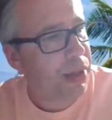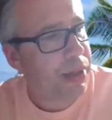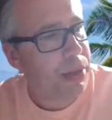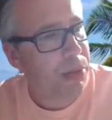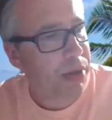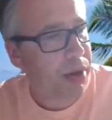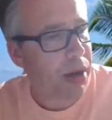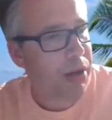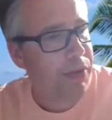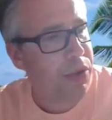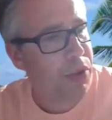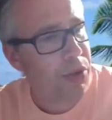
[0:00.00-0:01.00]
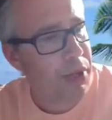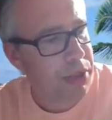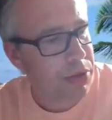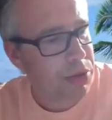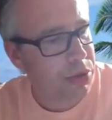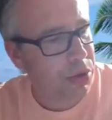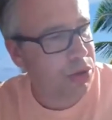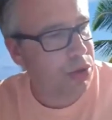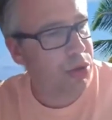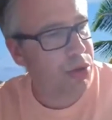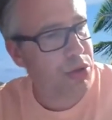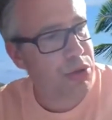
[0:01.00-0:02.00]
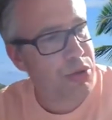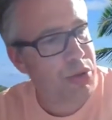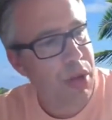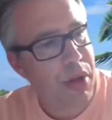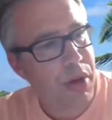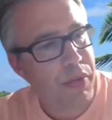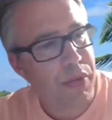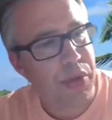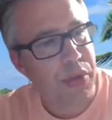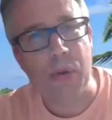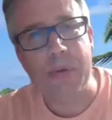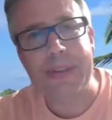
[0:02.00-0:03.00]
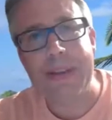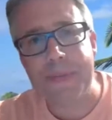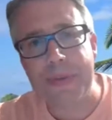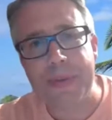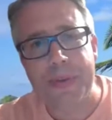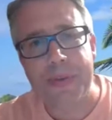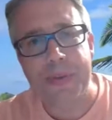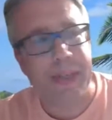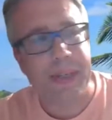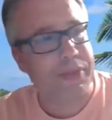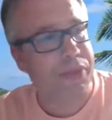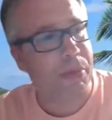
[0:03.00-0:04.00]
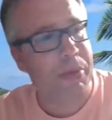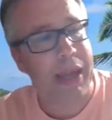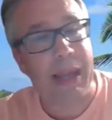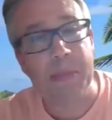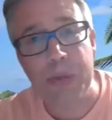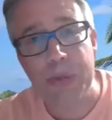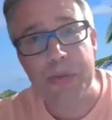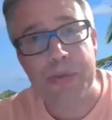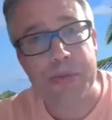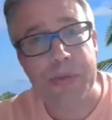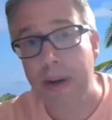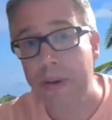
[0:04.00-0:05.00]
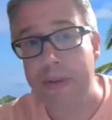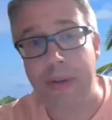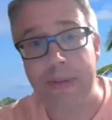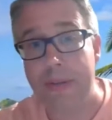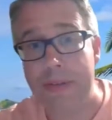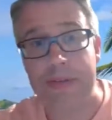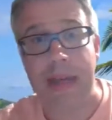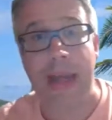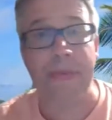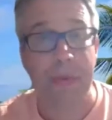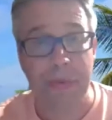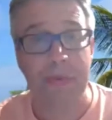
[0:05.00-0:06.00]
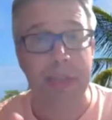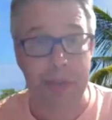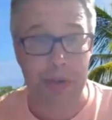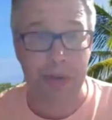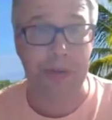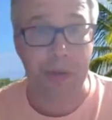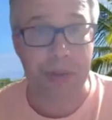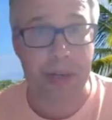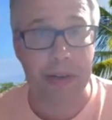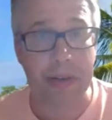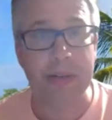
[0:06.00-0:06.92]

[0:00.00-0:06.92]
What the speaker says: and what kind of tunings do you use, different tunings for playing blues that are not the standard Richter tuning.